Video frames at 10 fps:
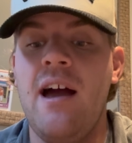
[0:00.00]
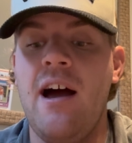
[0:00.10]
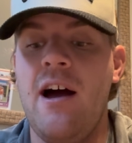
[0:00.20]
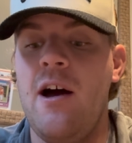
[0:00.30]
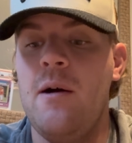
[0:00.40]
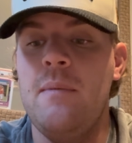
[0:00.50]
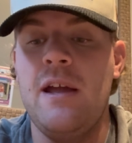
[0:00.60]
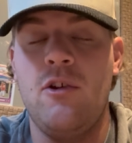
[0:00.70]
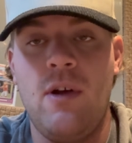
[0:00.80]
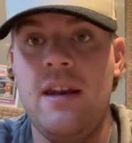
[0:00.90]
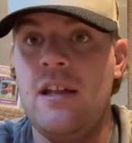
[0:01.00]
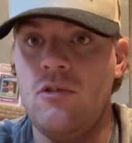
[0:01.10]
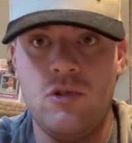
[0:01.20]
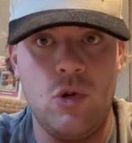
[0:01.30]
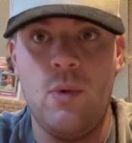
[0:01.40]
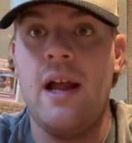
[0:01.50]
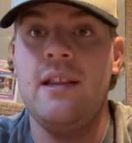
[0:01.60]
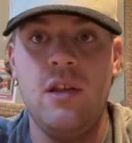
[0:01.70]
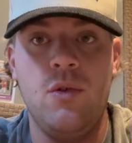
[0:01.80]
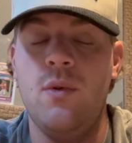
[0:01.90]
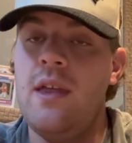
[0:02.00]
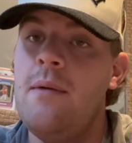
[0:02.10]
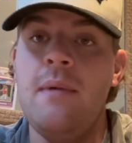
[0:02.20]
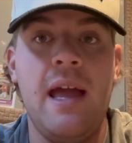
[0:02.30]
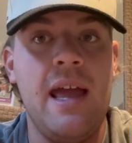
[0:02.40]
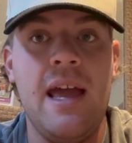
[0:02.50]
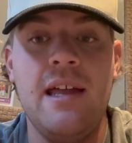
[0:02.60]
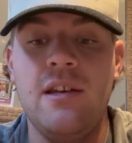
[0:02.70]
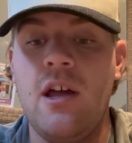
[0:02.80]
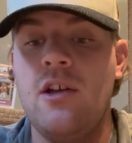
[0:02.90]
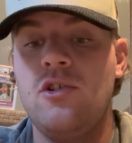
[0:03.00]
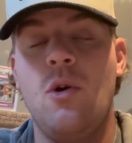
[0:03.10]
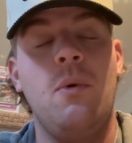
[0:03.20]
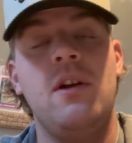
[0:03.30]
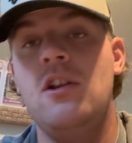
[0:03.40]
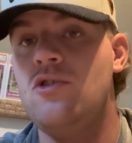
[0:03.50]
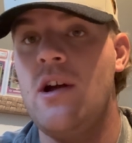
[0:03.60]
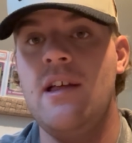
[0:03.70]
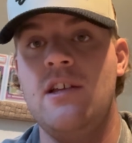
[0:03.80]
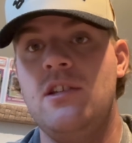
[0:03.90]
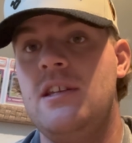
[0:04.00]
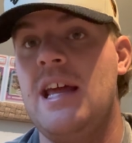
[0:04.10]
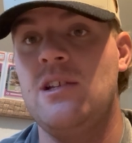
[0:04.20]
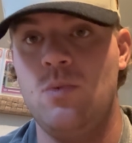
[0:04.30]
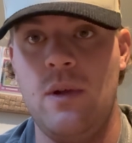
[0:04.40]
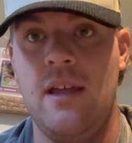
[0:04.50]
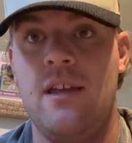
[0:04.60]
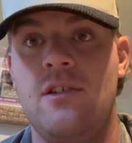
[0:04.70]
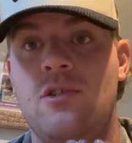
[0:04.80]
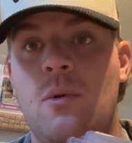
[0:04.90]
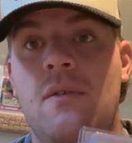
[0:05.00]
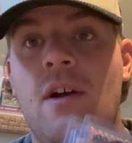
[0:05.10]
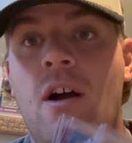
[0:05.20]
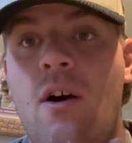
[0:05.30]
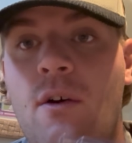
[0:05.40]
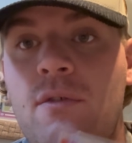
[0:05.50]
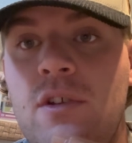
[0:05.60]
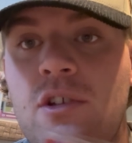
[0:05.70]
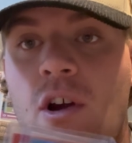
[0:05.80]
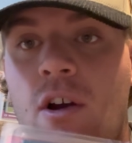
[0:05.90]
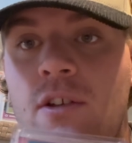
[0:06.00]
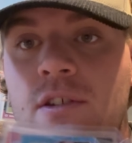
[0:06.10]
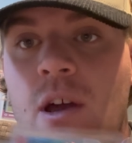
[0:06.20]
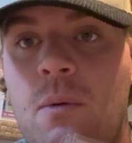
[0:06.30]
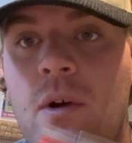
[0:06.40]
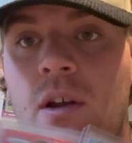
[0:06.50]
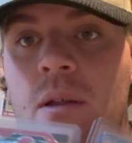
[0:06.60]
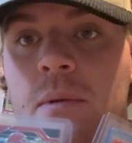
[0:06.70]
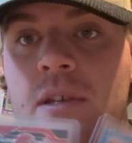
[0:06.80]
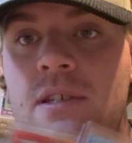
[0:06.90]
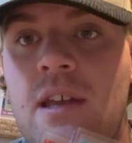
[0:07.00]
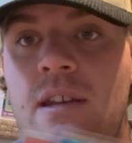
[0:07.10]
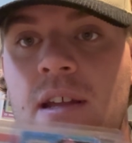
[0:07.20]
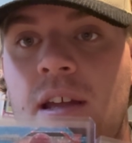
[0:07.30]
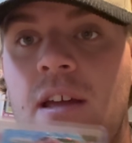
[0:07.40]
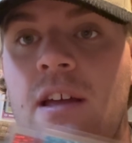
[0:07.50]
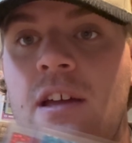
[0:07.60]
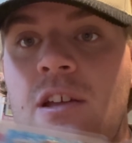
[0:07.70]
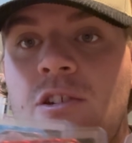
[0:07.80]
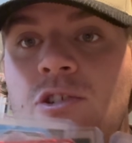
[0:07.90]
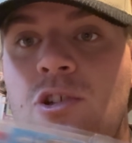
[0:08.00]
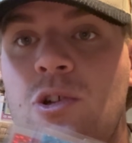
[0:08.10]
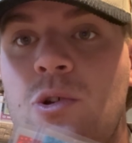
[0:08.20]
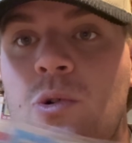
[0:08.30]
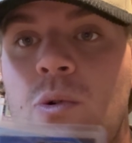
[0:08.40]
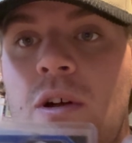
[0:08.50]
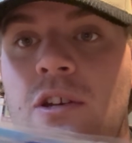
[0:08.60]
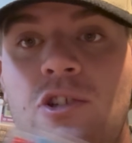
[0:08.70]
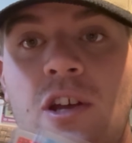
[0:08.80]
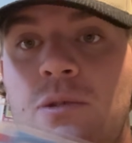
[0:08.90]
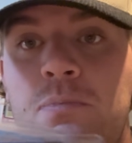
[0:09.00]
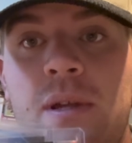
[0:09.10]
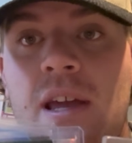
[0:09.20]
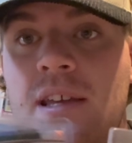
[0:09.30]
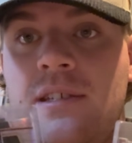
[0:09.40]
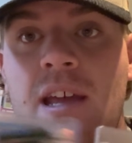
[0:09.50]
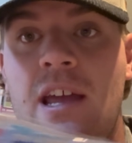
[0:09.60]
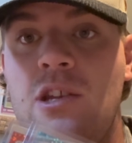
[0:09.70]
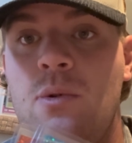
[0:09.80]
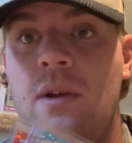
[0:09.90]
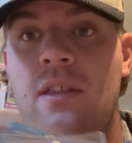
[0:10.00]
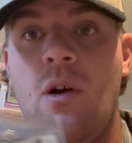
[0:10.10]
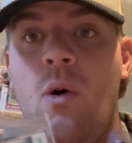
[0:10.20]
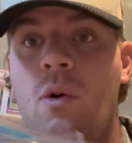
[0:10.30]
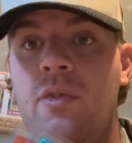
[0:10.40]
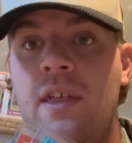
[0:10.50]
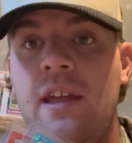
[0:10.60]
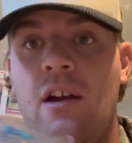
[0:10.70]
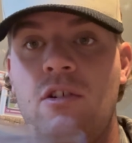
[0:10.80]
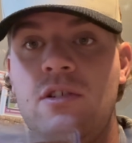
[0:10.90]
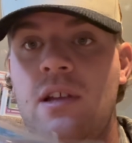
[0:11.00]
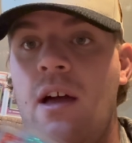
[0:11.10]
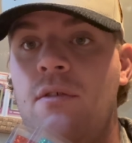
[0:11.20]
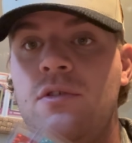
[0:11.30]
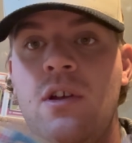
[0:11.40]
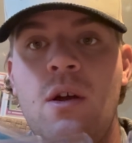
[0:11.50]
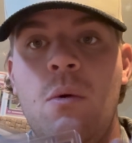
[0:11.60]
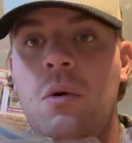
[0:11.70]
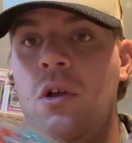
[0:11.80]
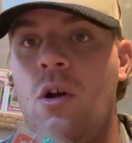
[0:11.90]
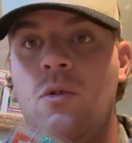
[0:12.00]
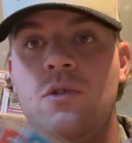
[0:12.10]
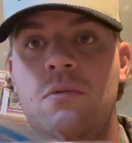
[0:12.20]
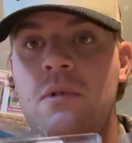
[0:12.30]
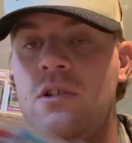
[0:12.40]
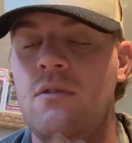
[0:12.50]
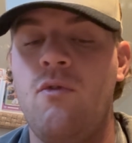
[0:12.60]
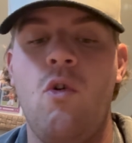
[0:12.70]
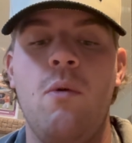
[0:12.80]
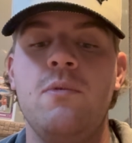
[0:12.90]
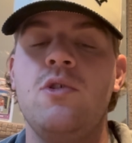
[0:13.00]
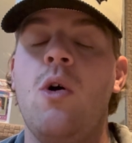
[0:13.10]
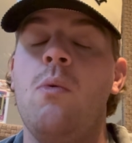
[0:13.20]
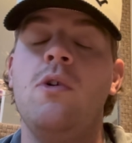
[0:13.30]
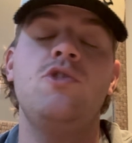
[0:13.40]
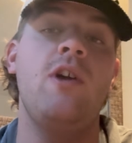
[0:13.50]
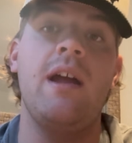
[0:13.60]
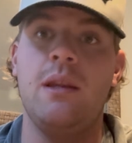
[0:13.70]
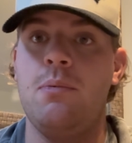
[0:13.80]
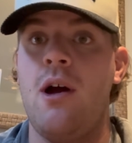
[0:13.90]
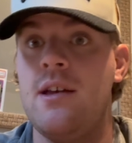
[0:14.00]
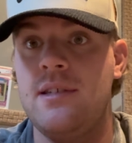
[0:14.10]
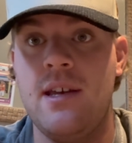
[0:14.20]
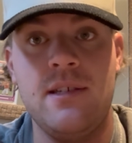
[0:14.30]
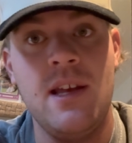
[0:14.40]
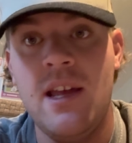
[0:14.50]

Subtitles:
and grading directly through them, and so we're going to try that next week. So we've got all of these cards that we're going to be sending to just PSA, doing the whole thing ourselves with our own submission form. So we'll track the process,